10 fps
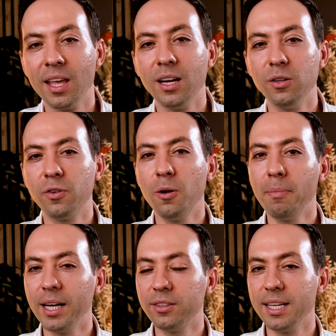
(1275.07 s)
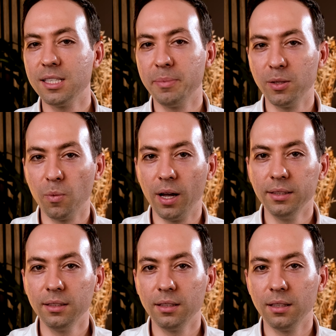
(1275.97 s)
Referring back to Exhibit
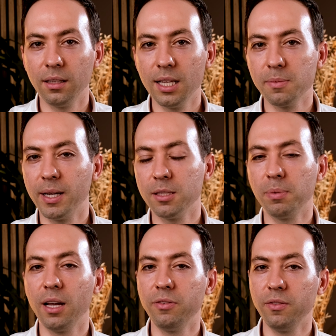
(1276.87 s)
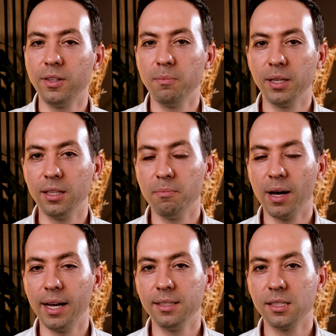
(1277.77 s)
1, let's multiply 50 million
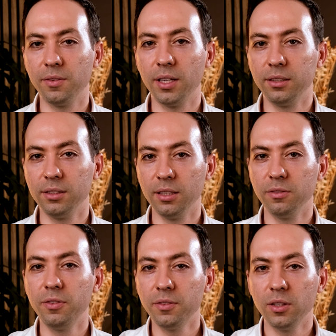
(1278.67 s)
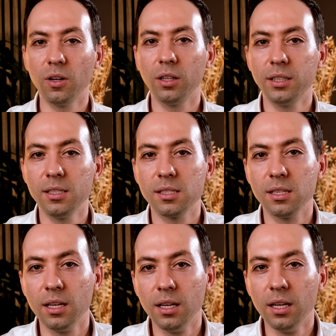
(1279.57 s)
by $750,
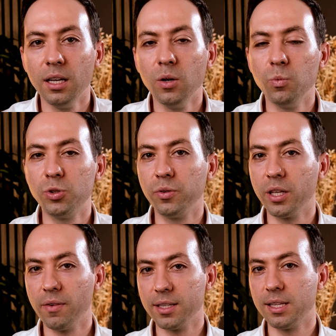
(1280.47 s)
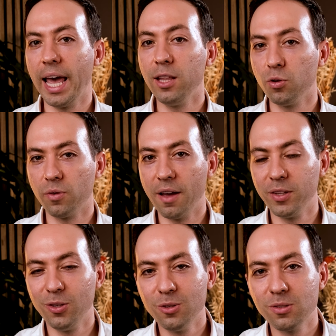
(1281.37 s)
which will give us annual
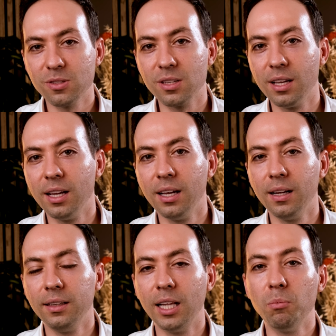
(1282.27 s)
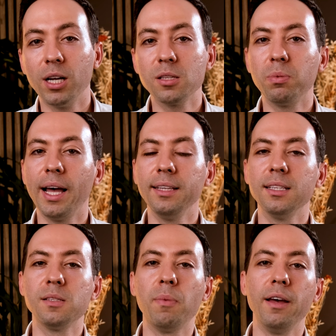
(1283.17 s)
revenues. Then multiplying
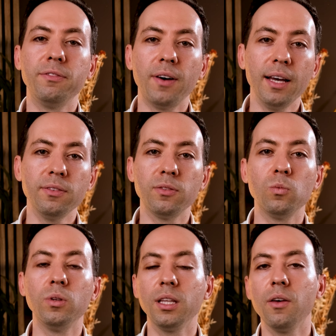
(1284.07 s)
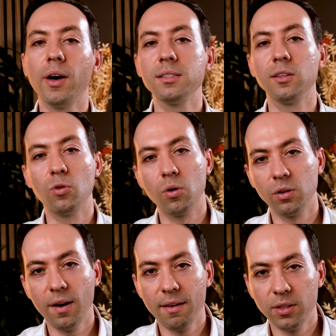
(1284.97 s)
this by 5 will give us the total
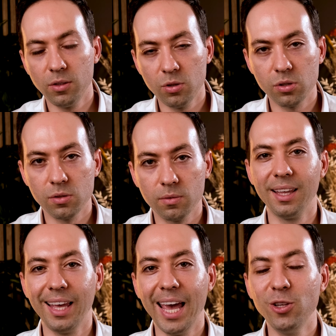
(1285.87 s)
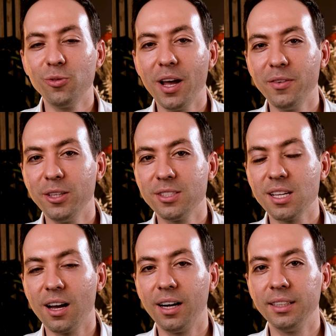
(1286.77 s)
revenues. Annual revenues
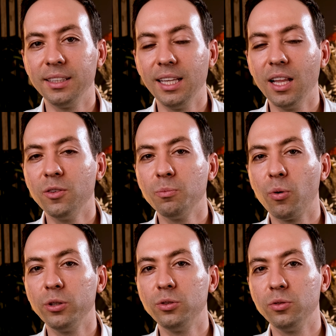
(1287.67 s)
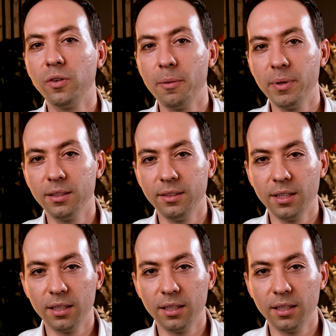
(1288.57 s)
are $11.25 billion,